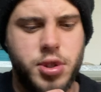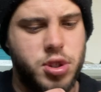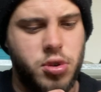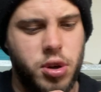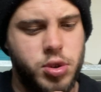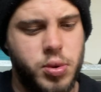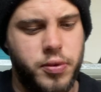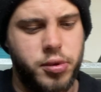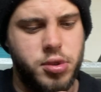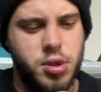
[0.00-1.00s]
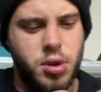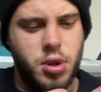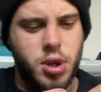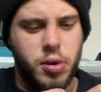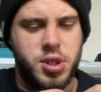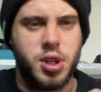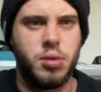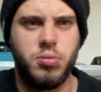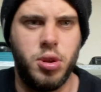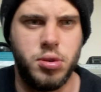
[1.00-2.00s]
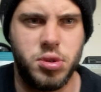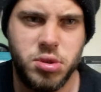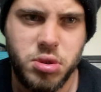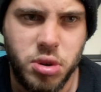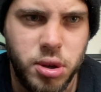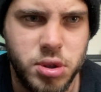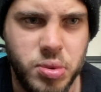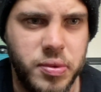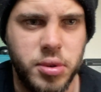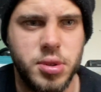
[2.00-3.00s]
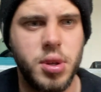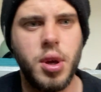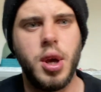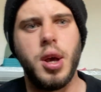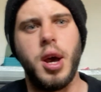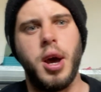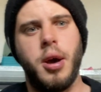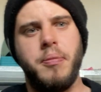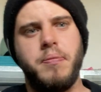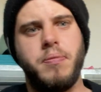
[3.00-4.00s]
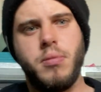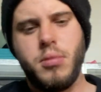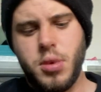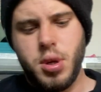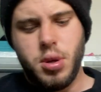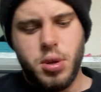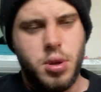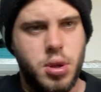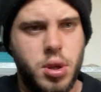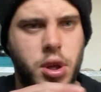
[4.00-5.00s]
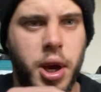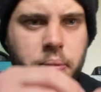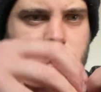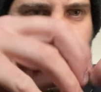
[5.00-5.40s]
strong swivels. I would say use strong swivels. Yeah, so